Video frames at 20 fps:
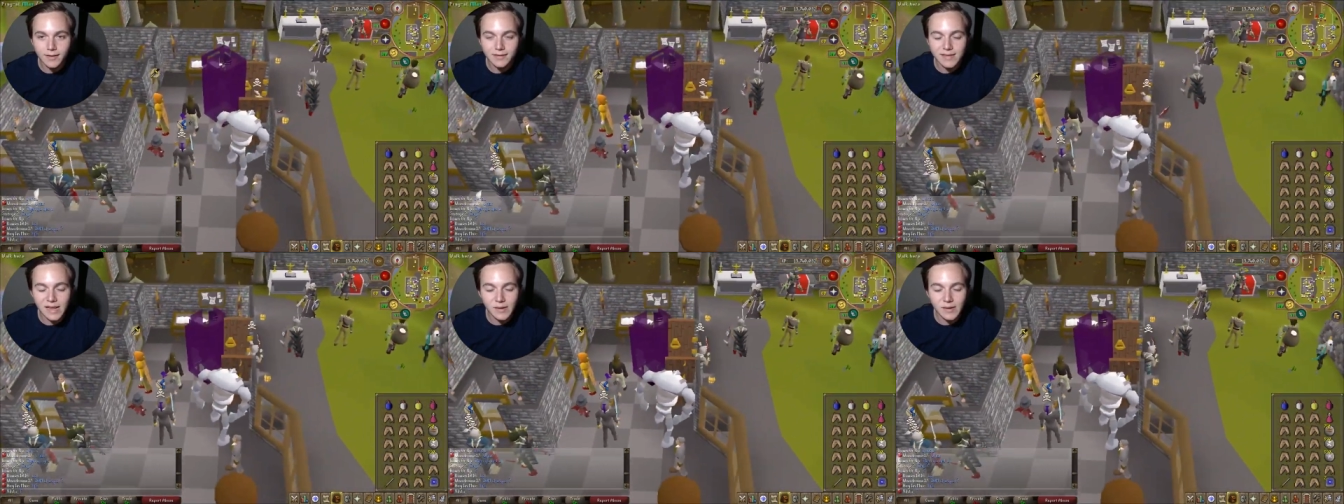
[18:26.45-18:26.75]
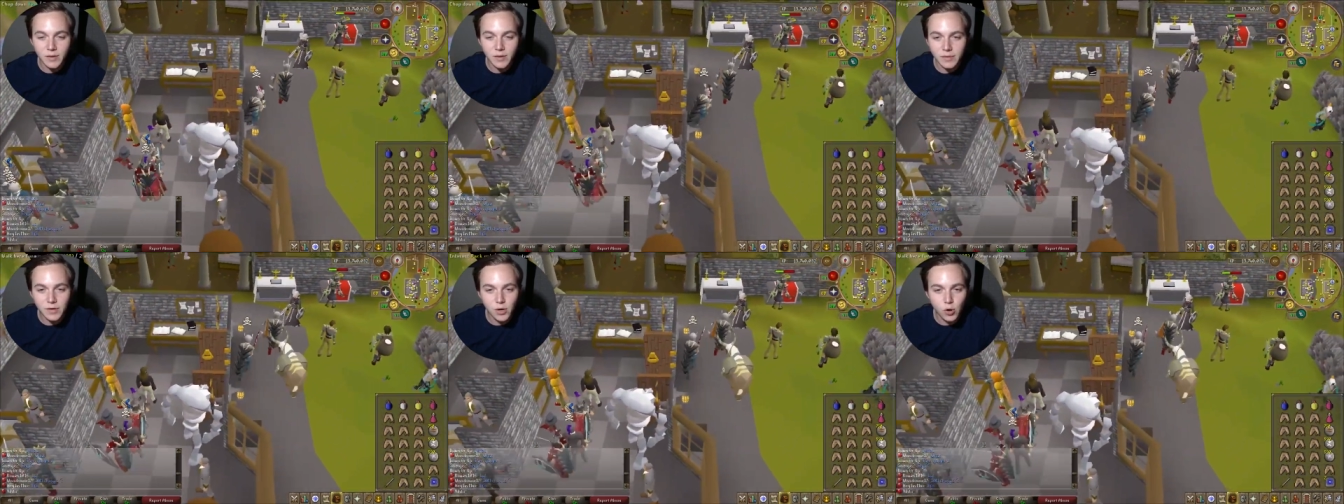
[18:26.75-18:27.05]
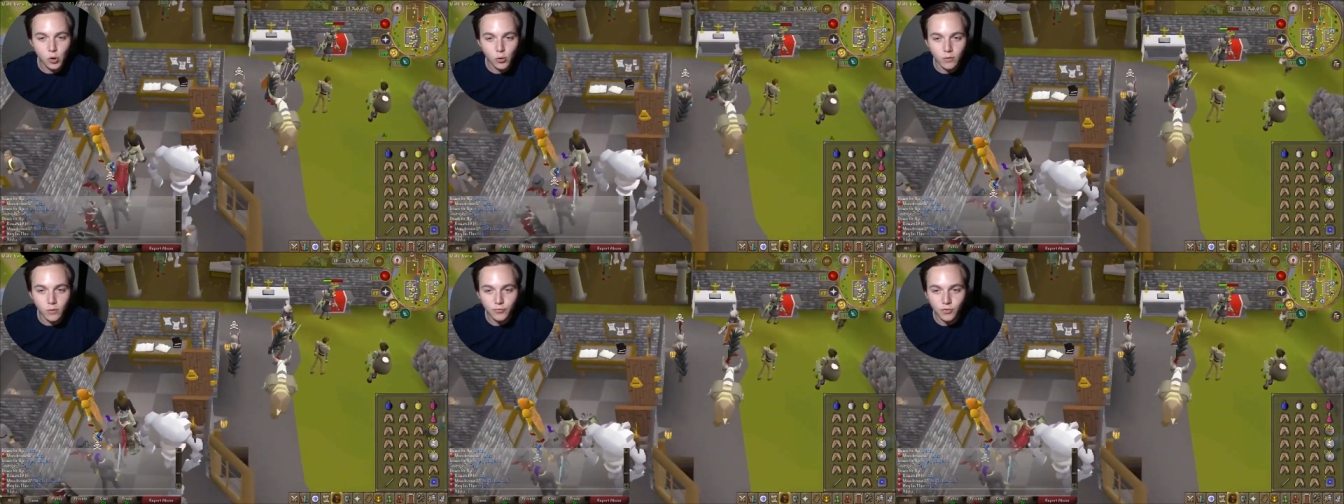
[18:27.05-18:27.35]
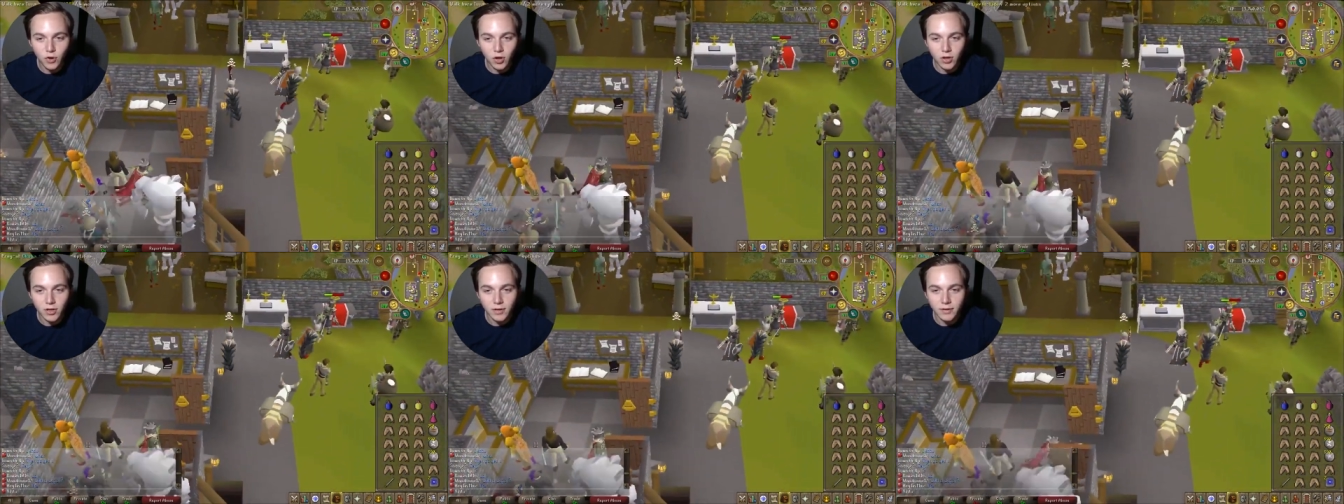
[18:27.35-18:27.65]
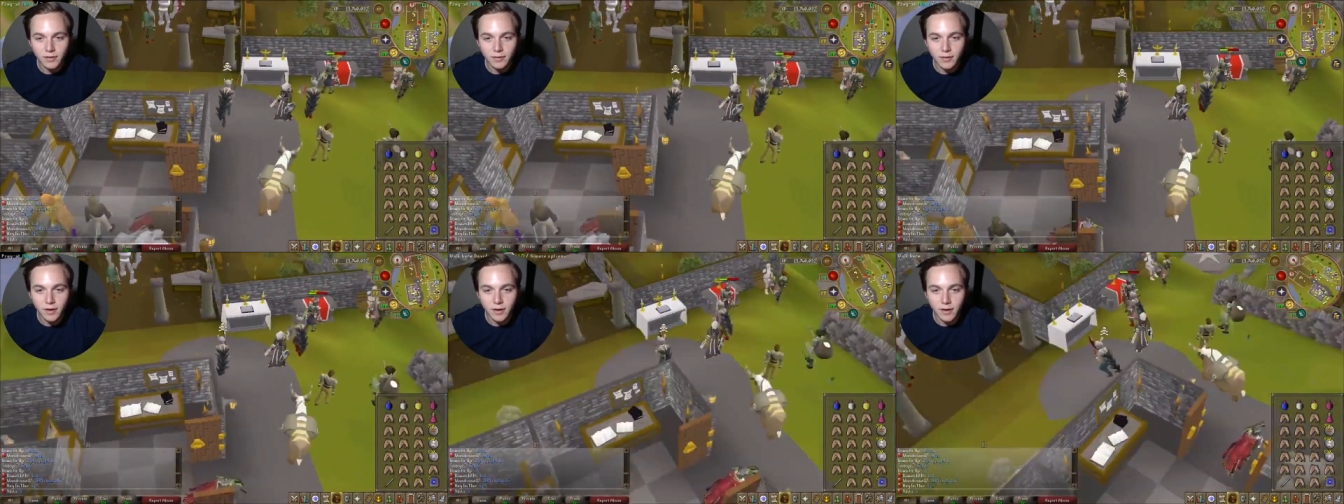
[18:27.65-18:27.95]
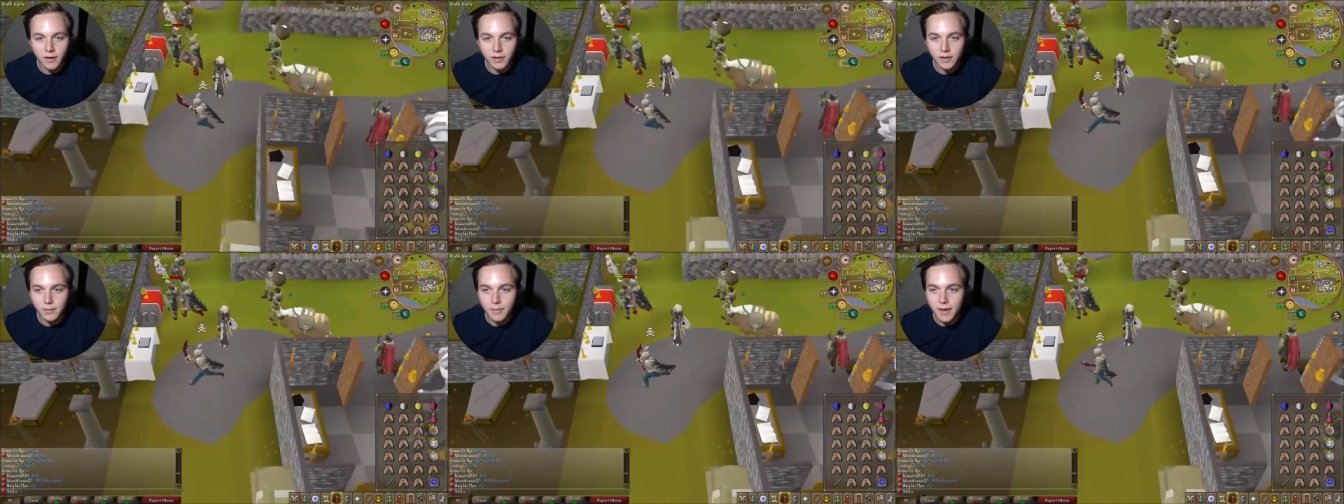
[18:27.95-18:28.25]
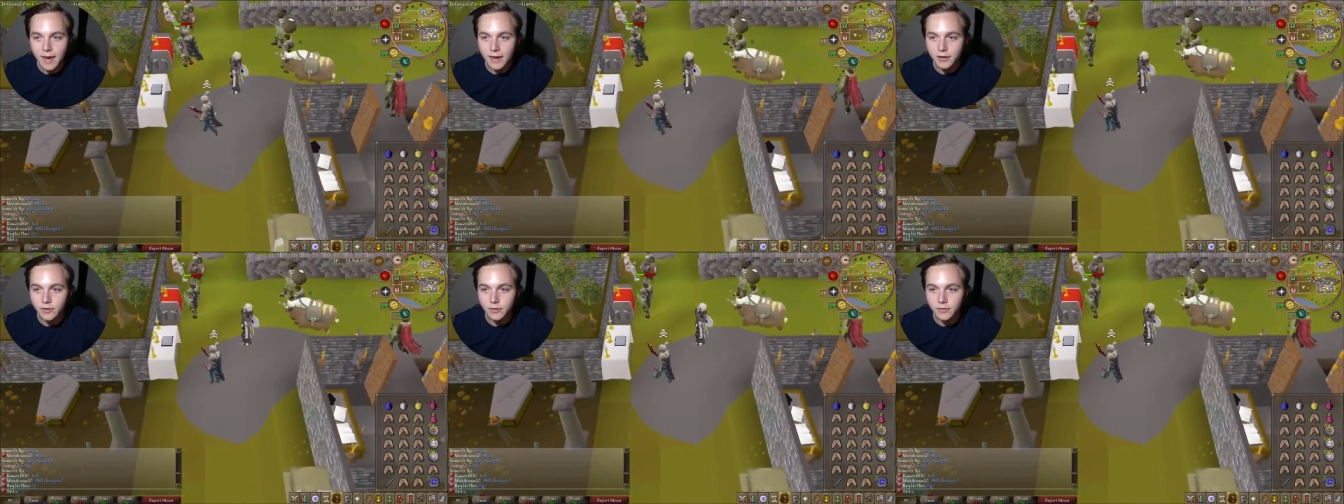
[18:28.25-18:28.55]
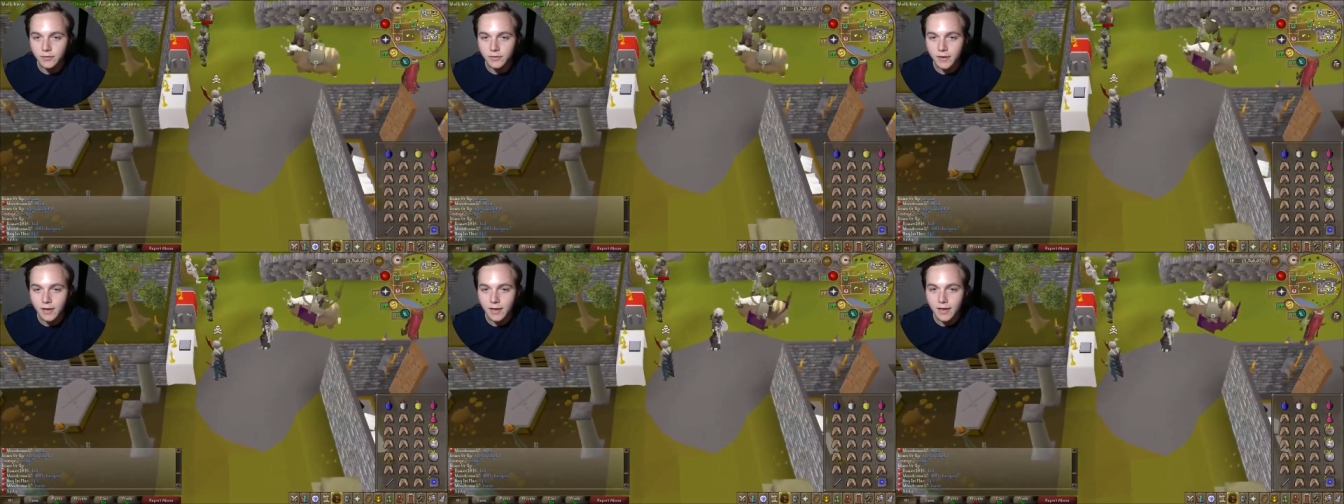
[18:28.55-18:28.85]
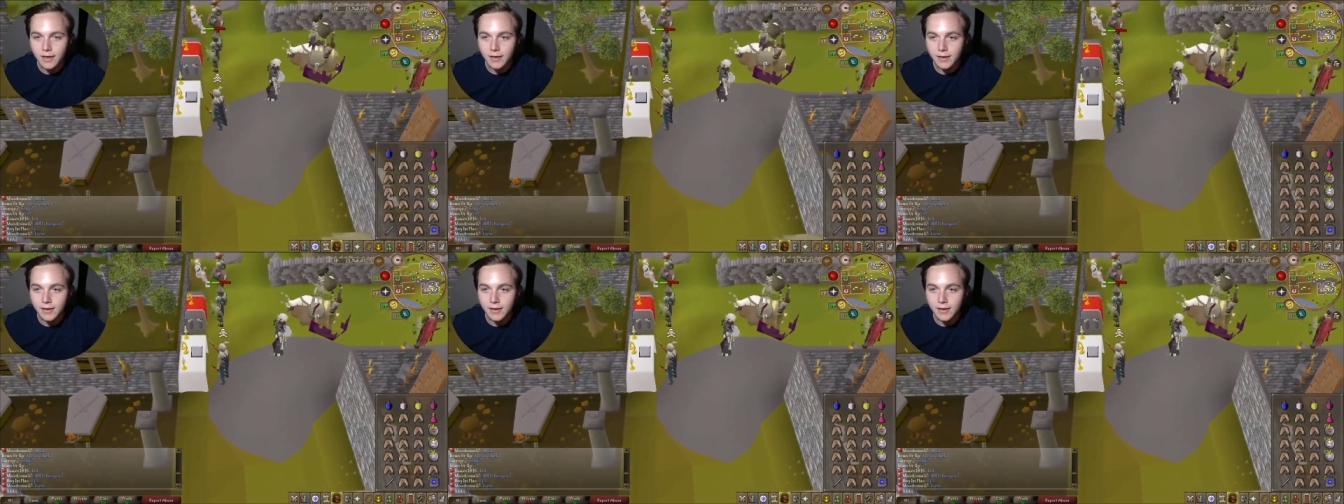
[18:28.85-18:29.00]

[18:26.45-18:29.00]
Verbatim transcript: His name could be cool for all like, all that matters.